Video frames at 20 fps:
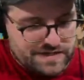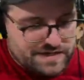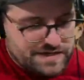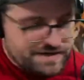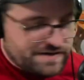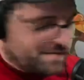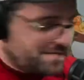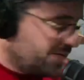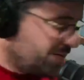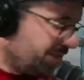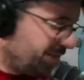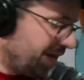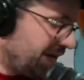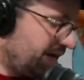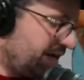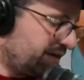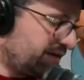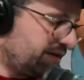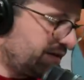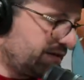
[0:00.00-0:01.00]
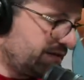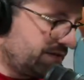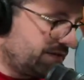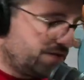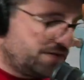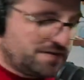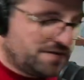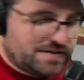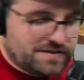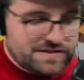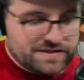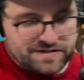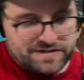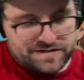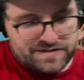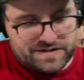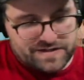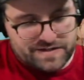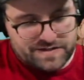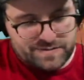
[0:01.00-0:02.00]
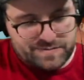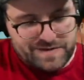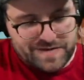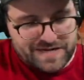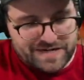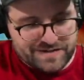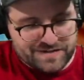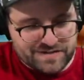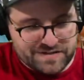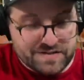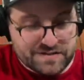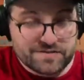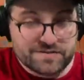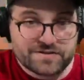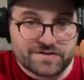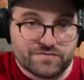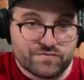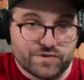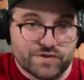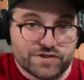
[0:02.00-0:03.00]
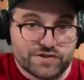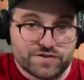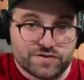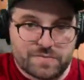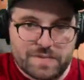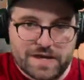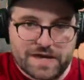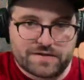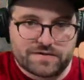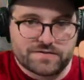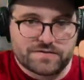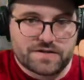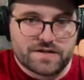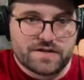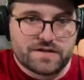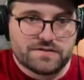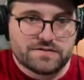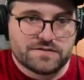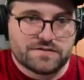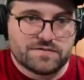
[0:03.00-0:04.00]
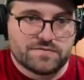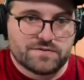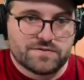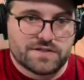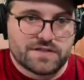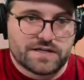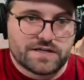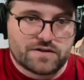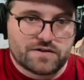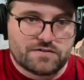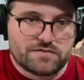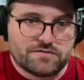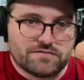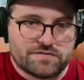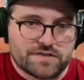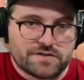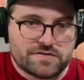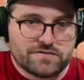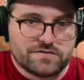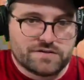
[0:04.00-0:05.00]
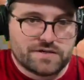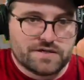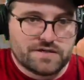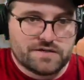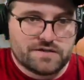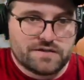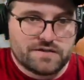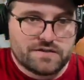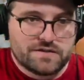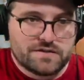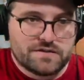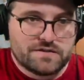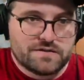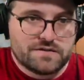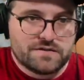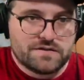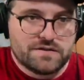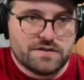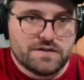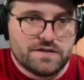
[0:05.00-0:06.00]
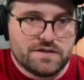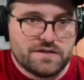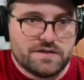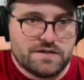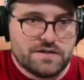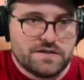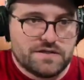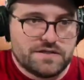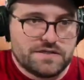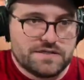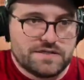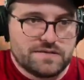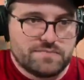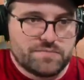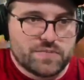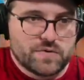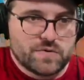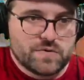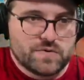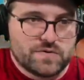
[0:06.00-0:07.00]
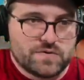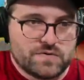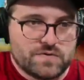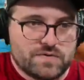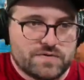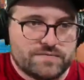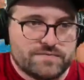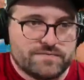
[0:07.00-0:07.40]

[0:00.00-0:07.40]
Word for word: Error pack. Not as bad as the original battle styles that were like crinkle cut. Yeah. Tempo.